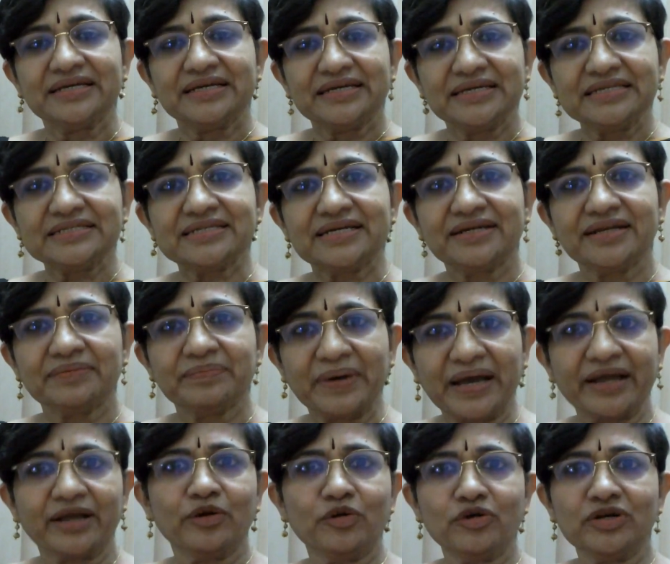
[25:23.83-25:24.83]
He said
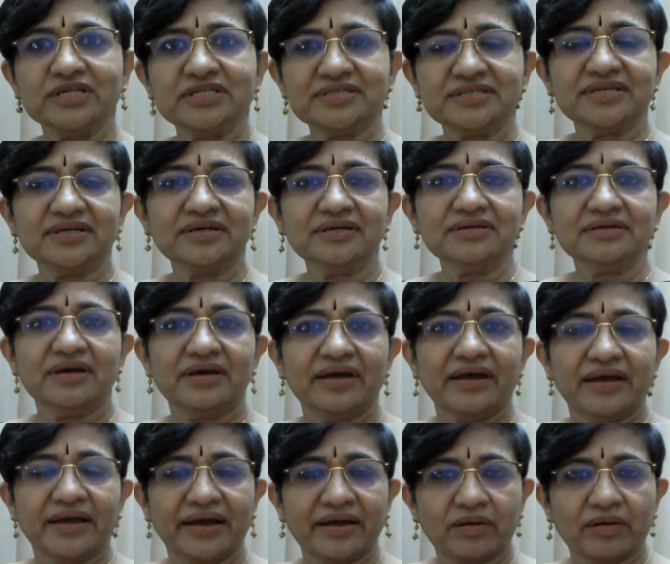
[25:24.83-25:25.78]
Bangalore is the